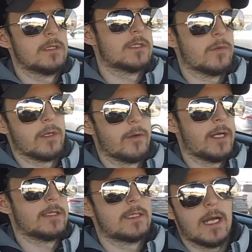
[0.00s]
So
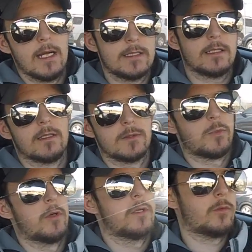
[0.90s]
anyways, guys, at this
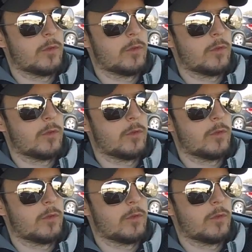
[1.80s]
point